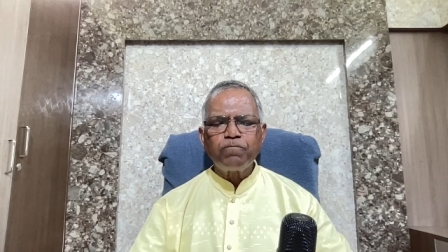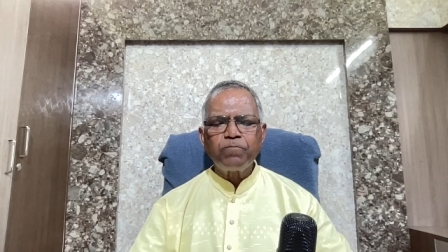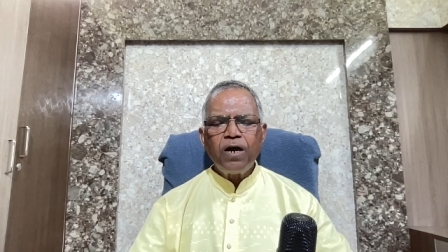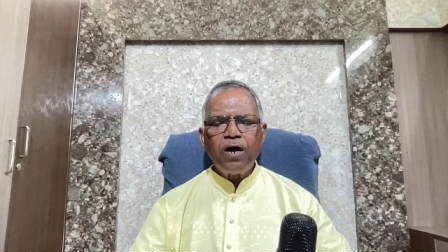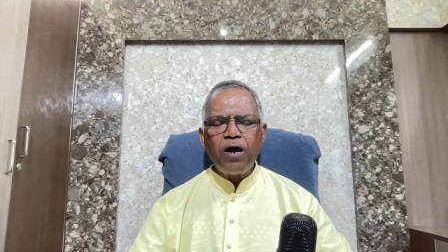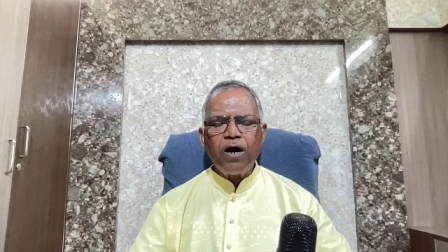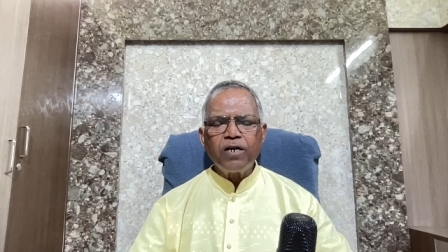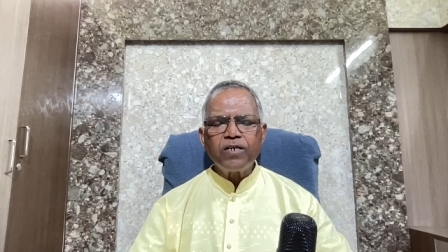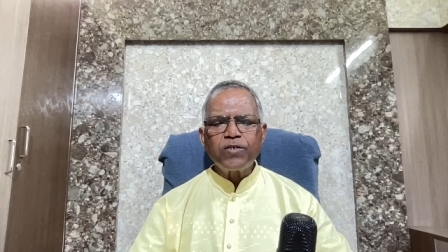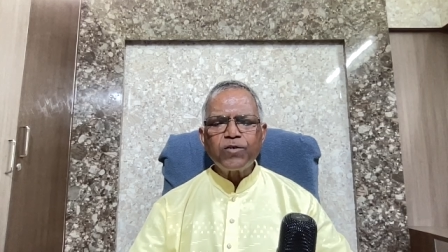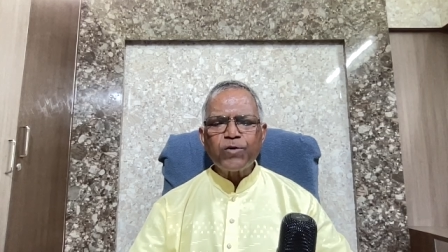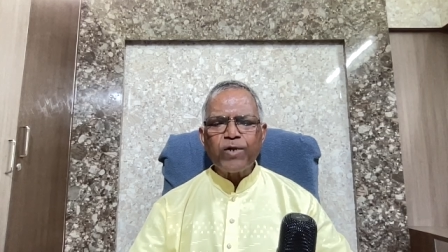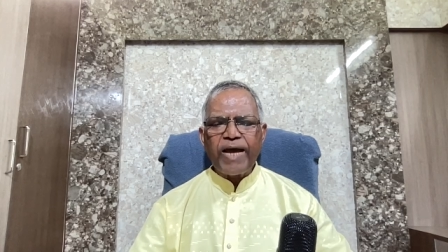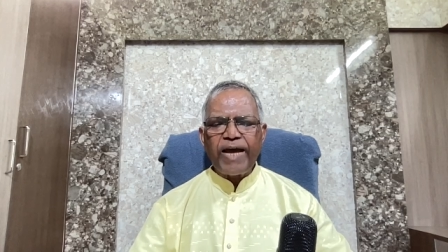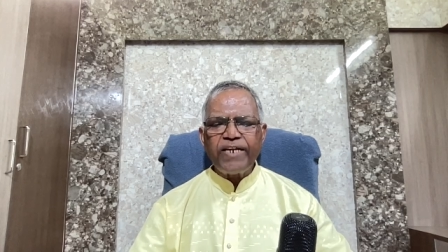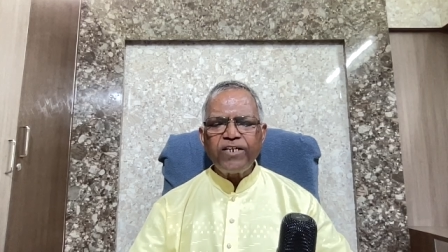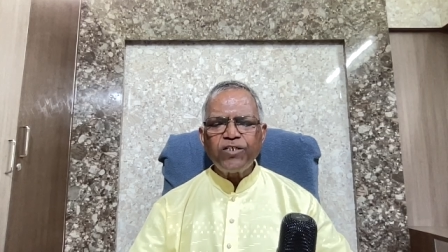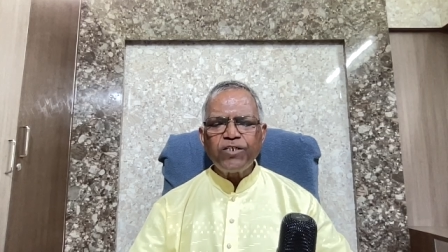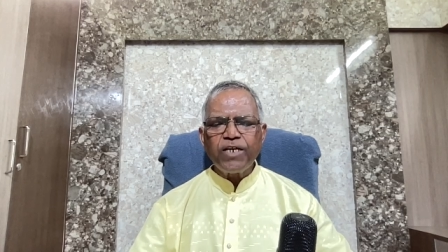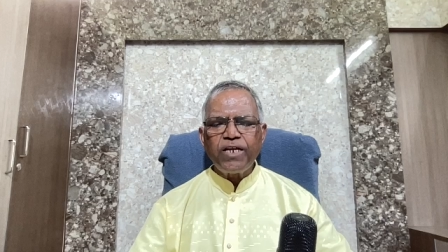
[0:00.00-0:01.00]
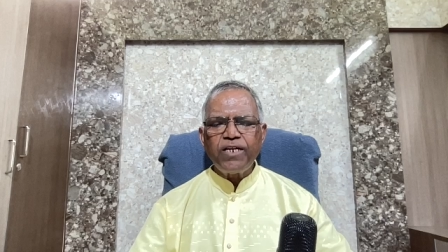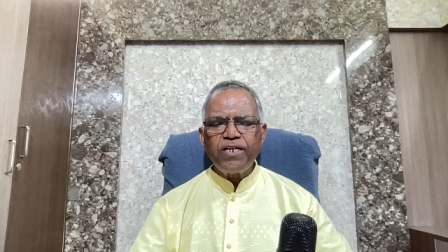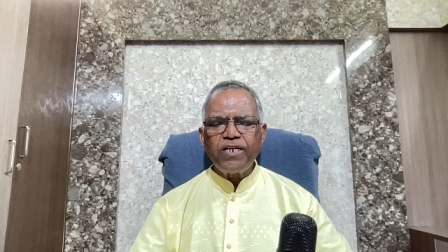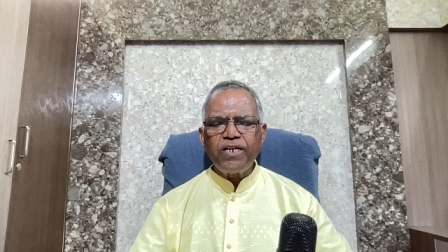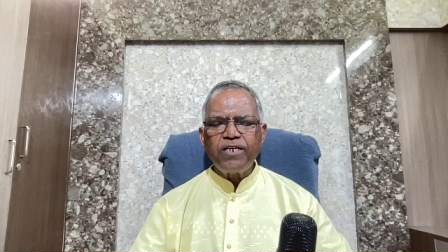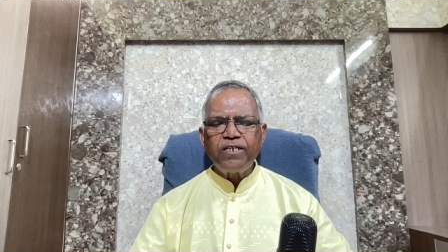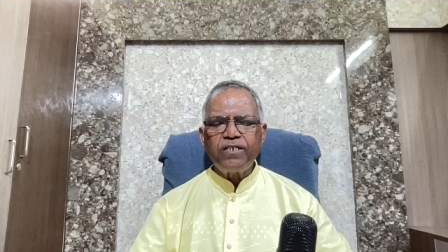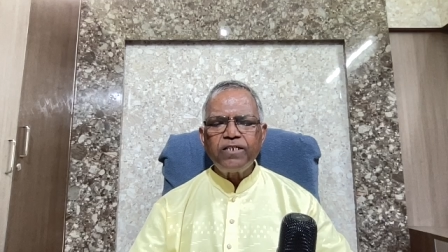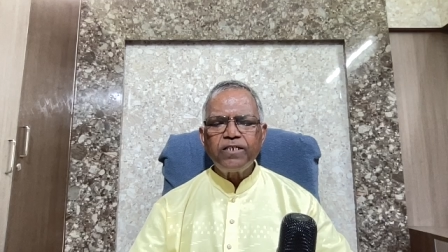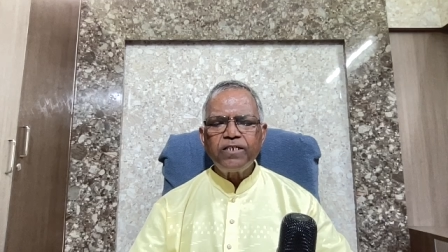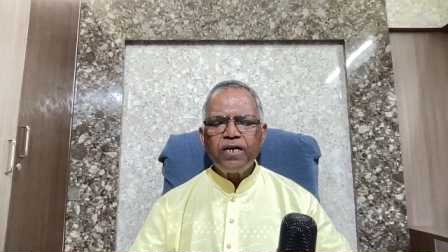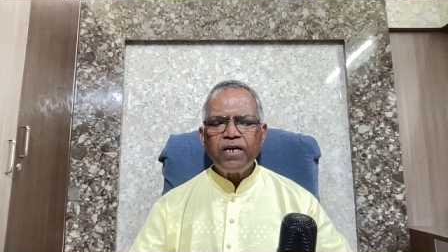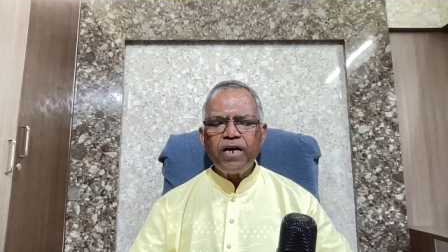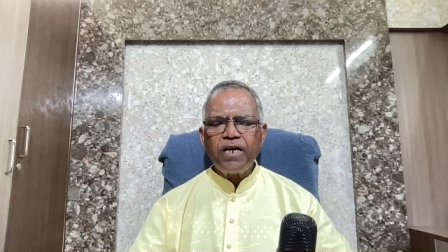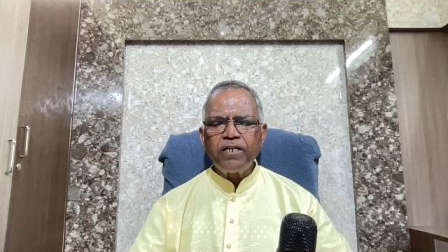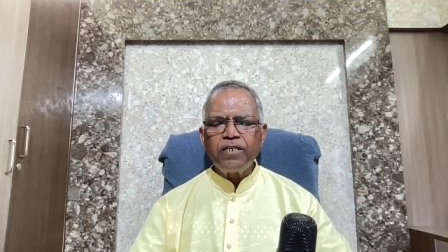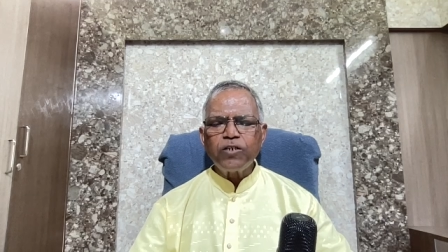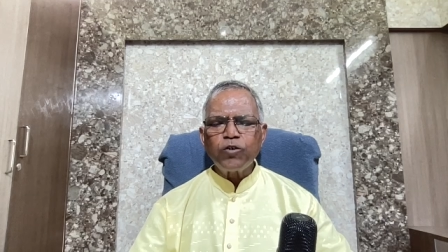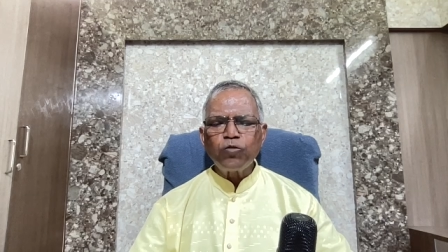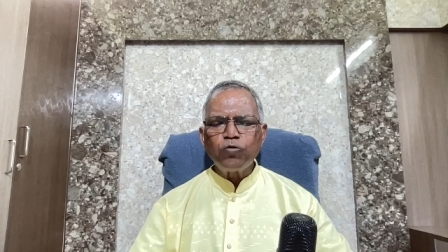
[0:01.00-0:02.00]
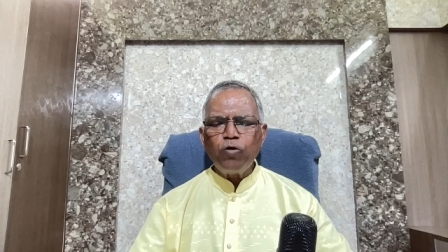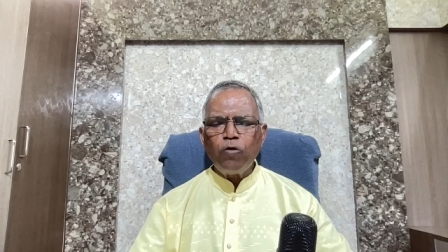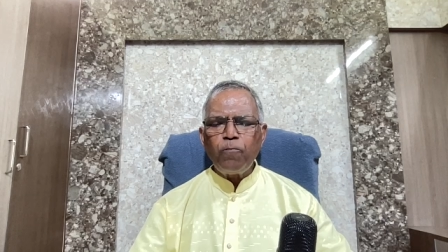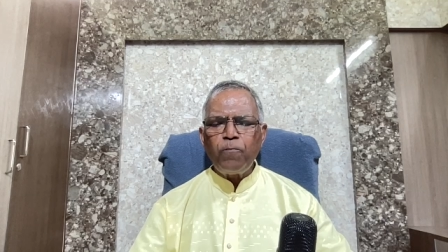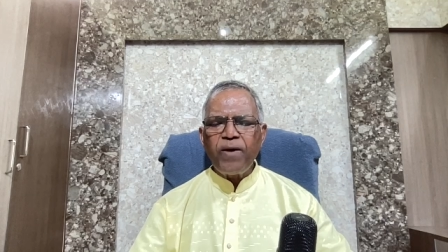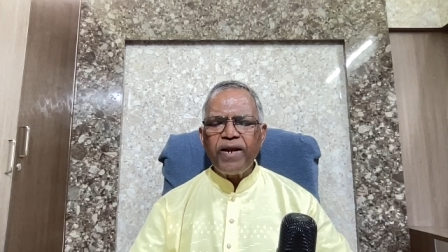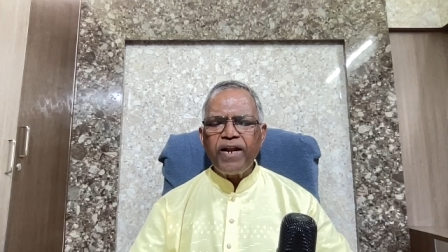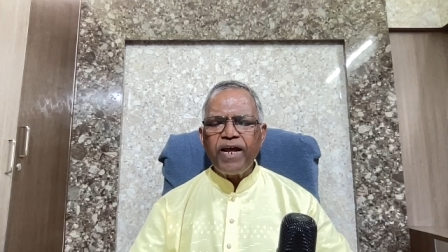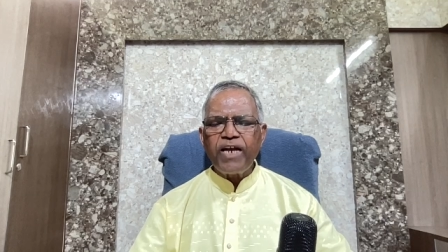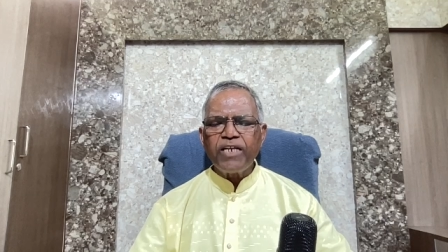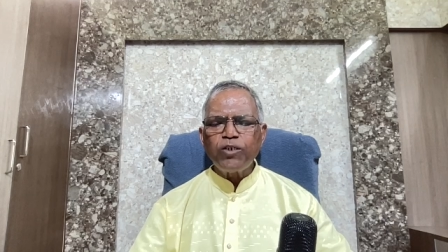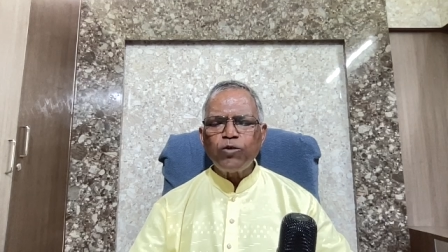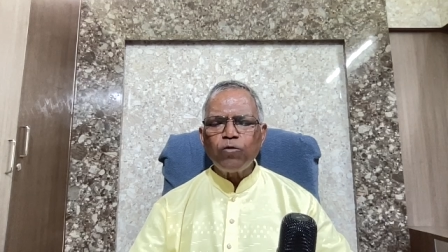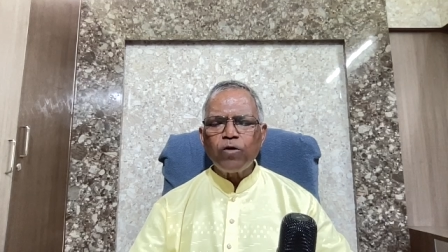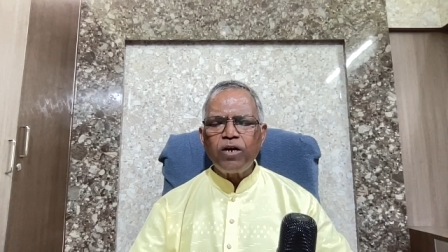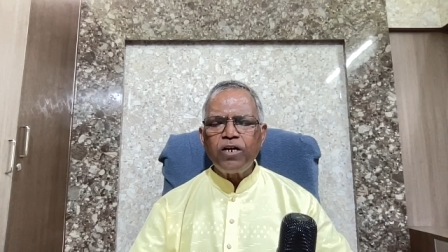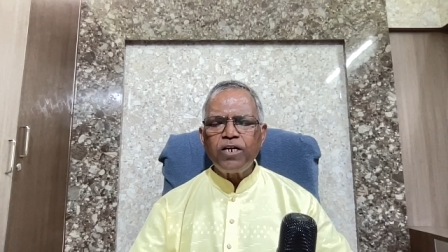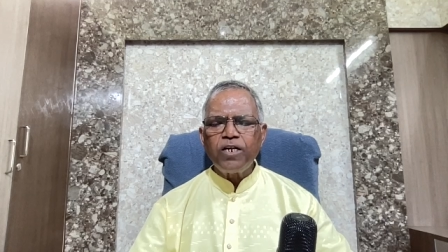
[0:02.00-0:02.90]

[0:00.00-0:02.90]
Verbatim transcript: are transcended and the supernatural